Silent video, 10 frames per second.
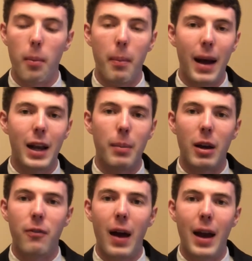Micah
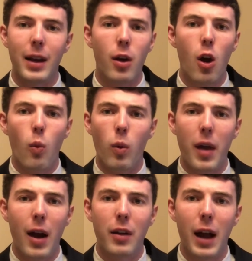McFadden,
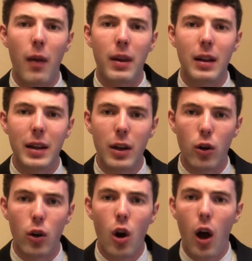without a doubt the
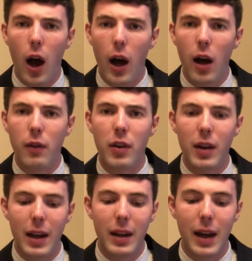leader of this
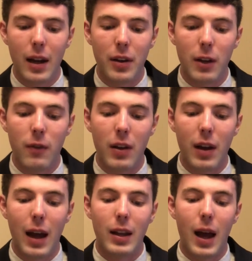Indiana defense
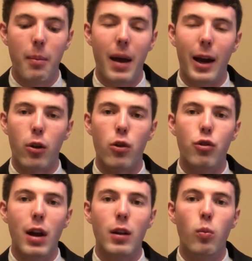at linebacker.
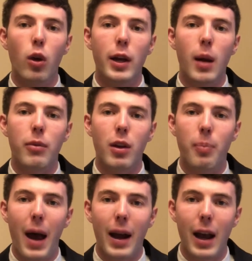Jalen Williams is
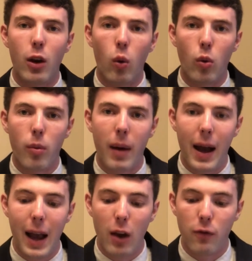back at cornerback,
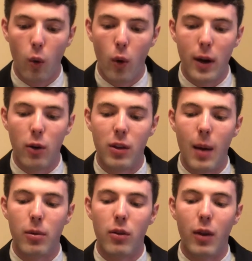had 4
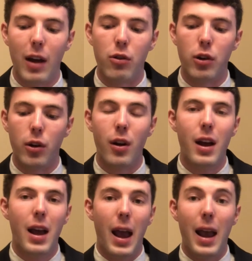interceptions last year.
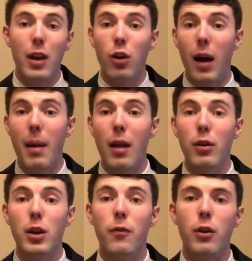And Tom Allen
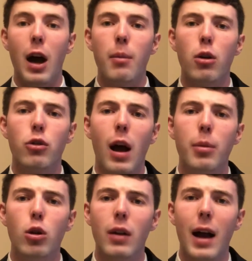did a phenomenal job
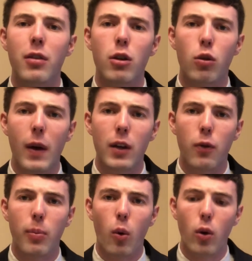utilizing the
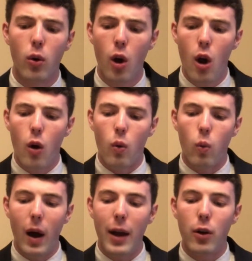transfer portal.
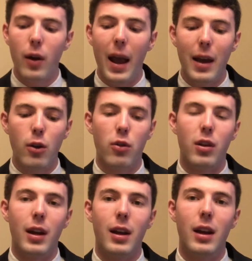Ryder
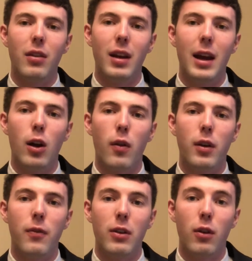Anderson is in on the
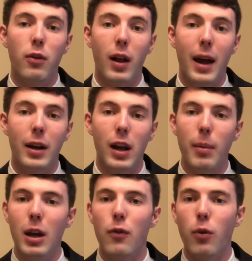defensive line,
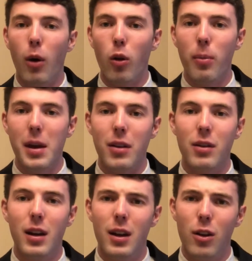coming in from Ole Miss.
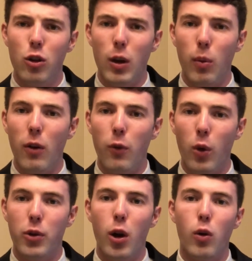Somewhat full
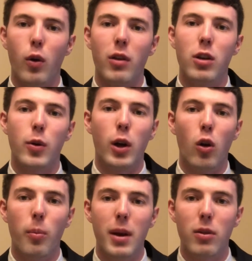circle, considering
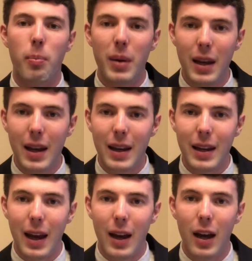Ole Miss beat
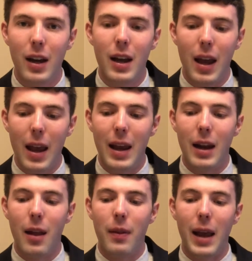Indiana
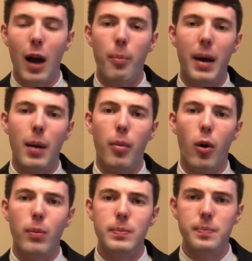in the Outback Bowl.